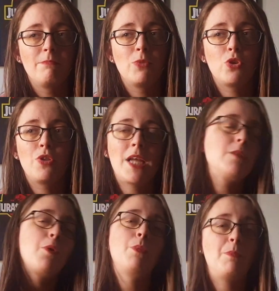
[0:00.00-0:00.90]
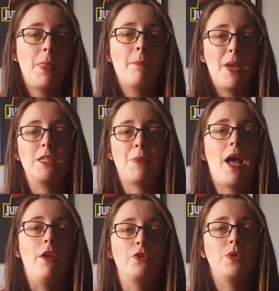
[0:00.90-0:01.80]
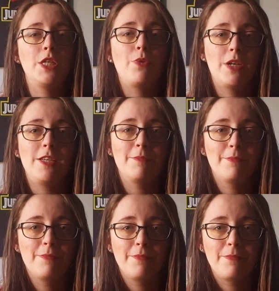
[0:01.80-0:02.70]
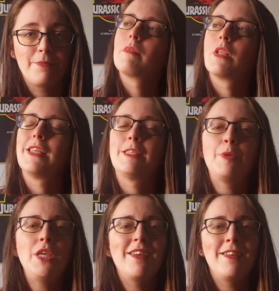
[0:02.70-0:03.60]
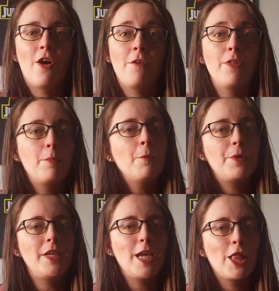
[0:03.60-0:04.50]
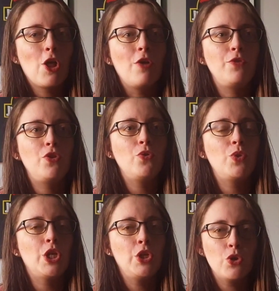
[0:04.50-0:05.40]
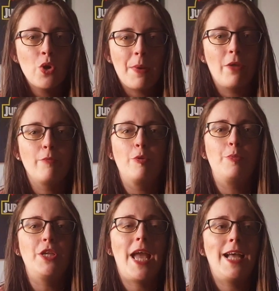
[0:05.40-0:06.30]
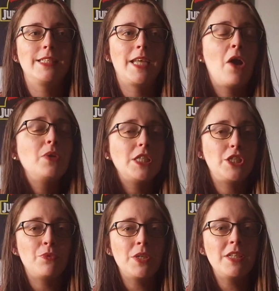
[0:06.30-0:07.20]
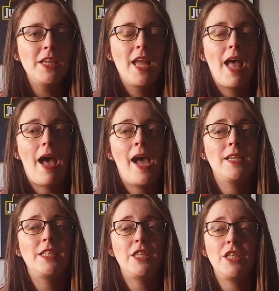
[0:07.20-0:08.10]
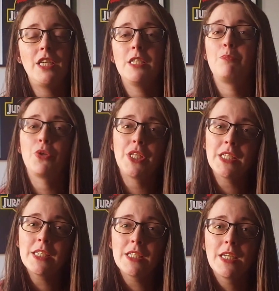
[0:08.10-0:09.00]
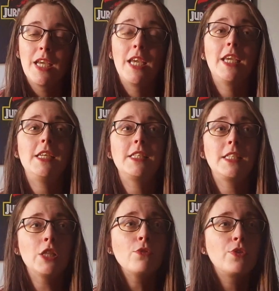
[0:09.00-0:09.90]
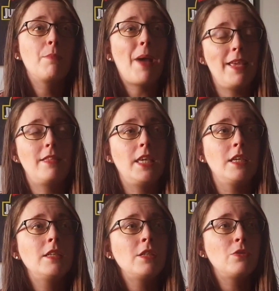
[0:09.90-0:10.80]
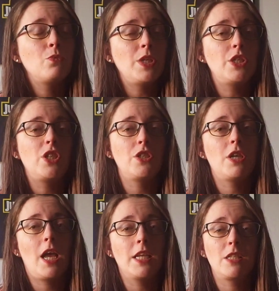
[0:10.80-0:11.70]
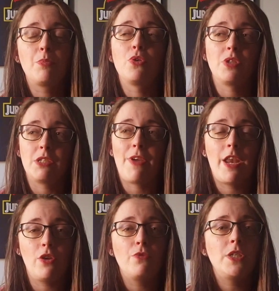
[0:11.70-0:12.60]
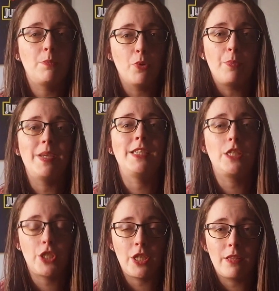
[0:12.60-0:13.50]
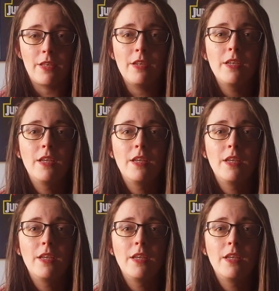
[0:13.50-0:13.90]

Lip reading: So that's probably been the best part of 2020. Speaking of the puppy, a lot of you that know about the puppy asked how he's doing, and he is brilliant. He still loves to bite things, which I suppose is fair enough. He's a puppy and he's teething.